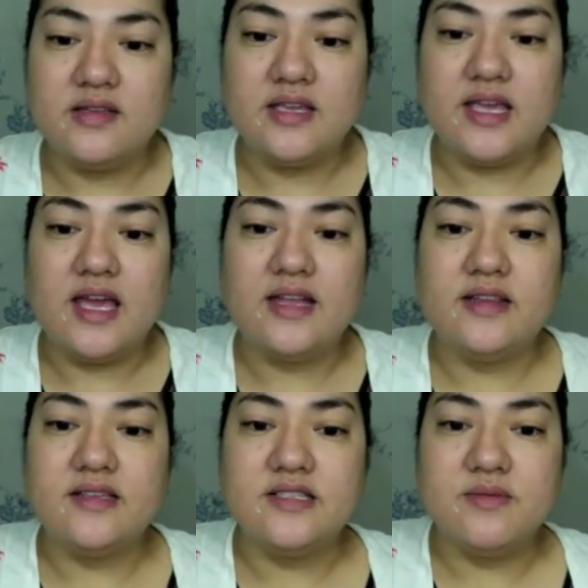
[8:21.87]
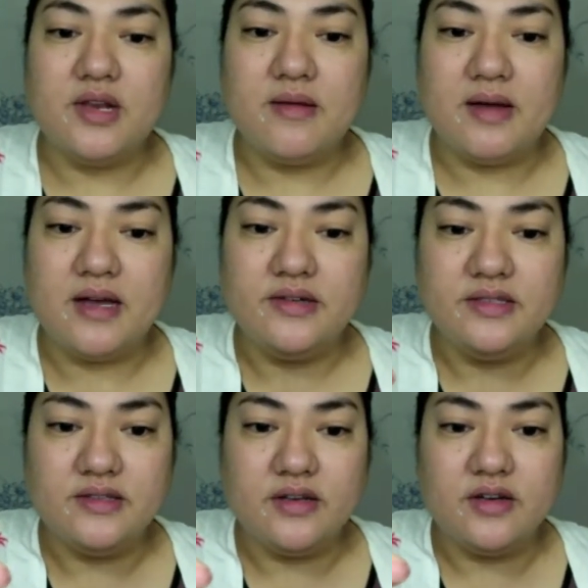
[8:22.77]
get a small
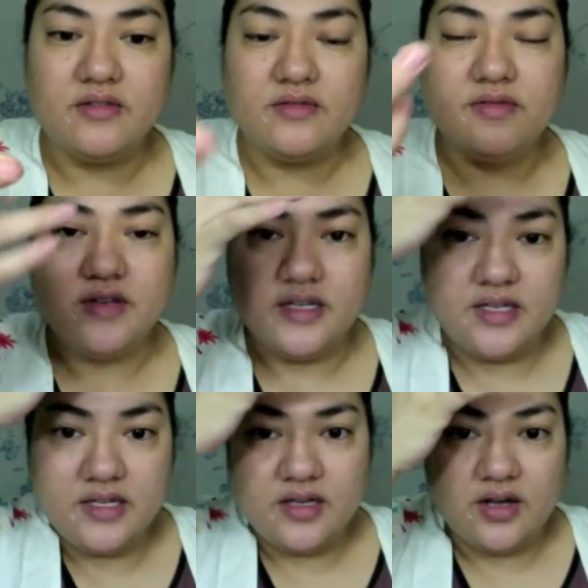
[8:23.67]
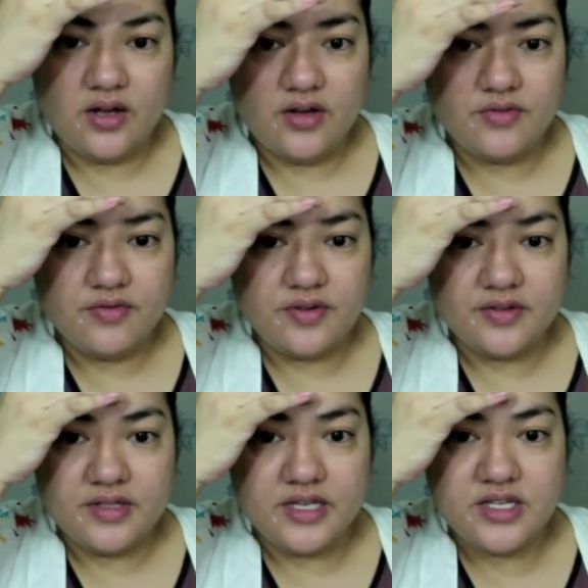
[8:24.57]
amount of
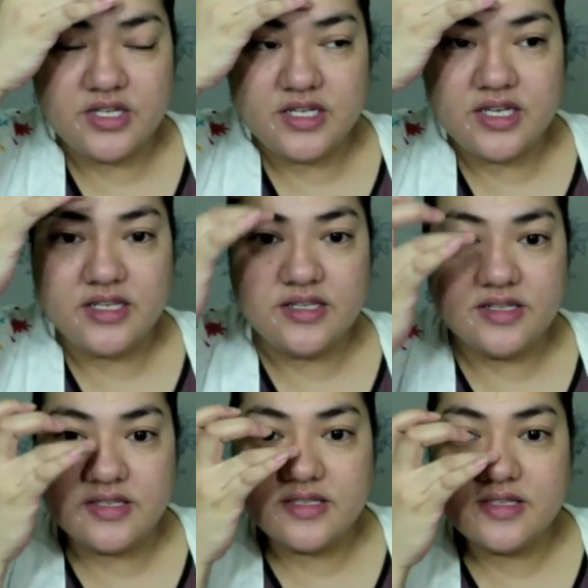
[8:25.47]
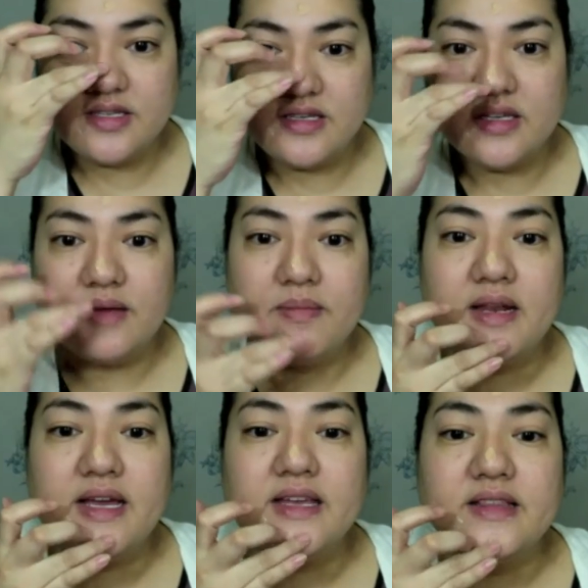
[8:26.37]
foundation and just
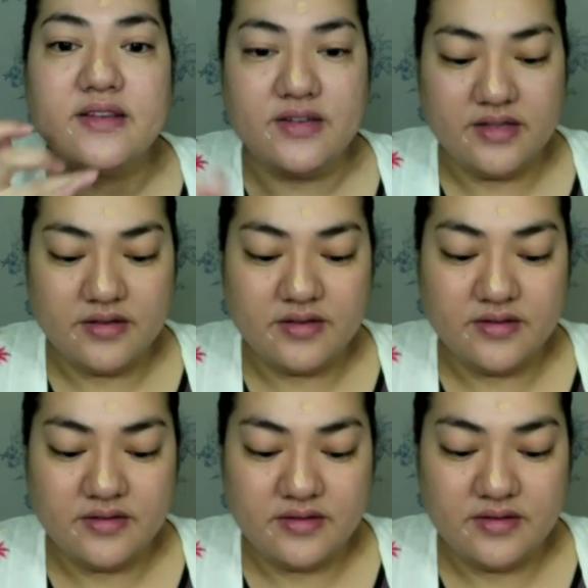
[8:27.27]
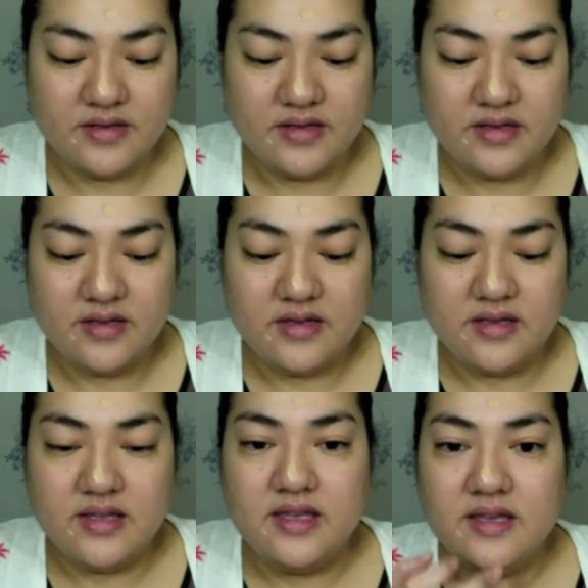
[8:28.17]
apply it on the
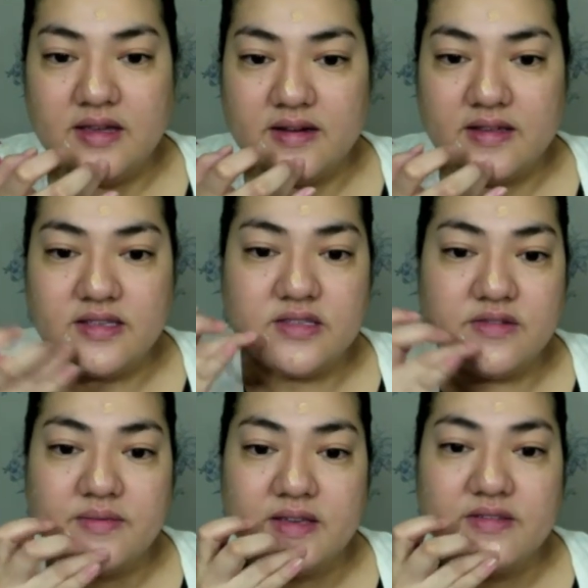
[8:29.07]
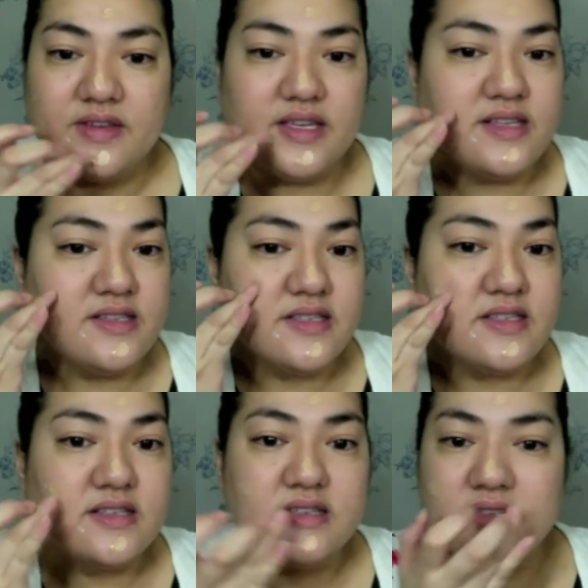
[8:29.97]
key areas of my face.
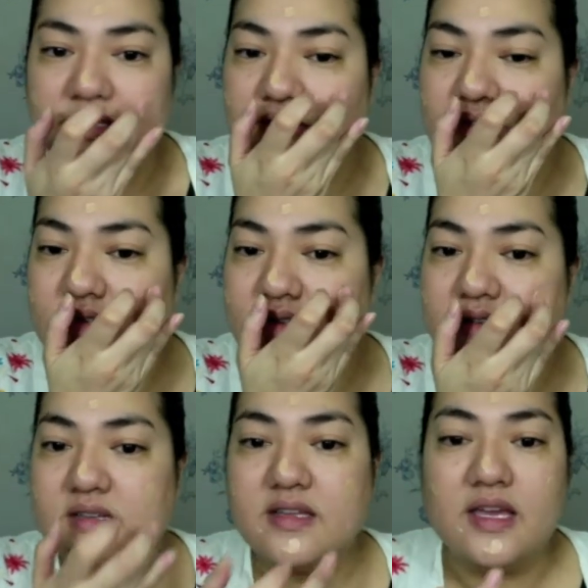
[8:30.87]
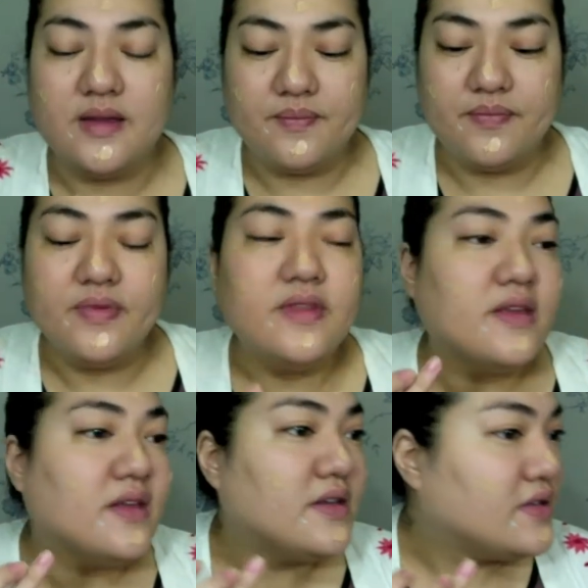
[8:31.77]
Okay,
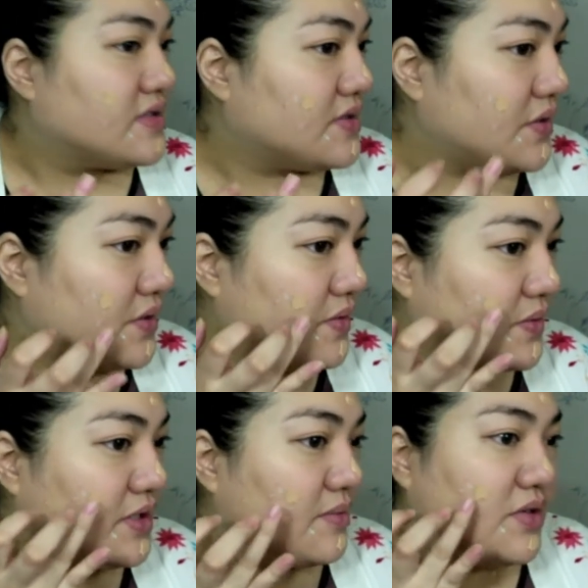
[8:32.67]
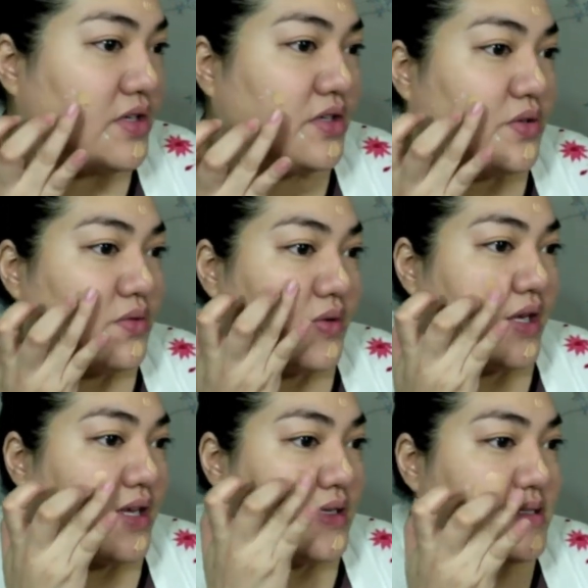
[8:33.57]
so what I'm gonna do
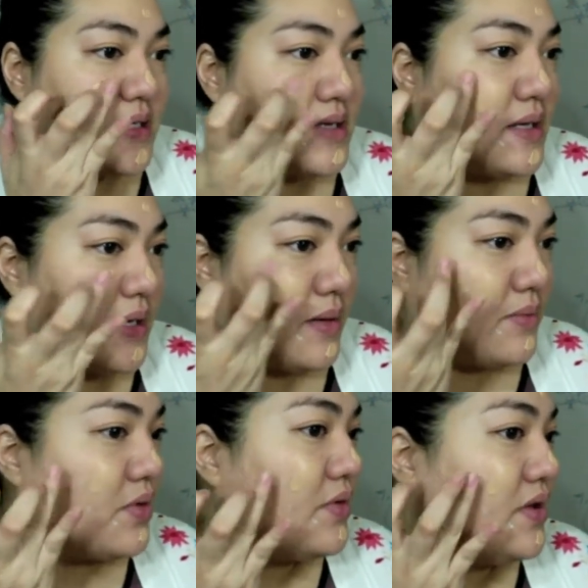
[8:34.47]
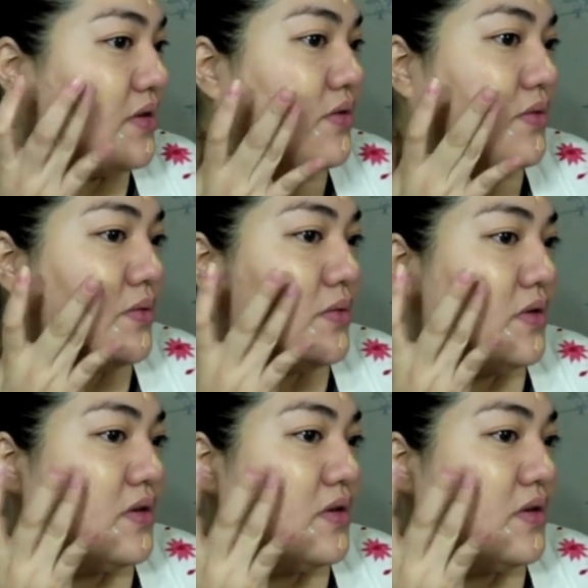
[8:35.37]
is I'm going to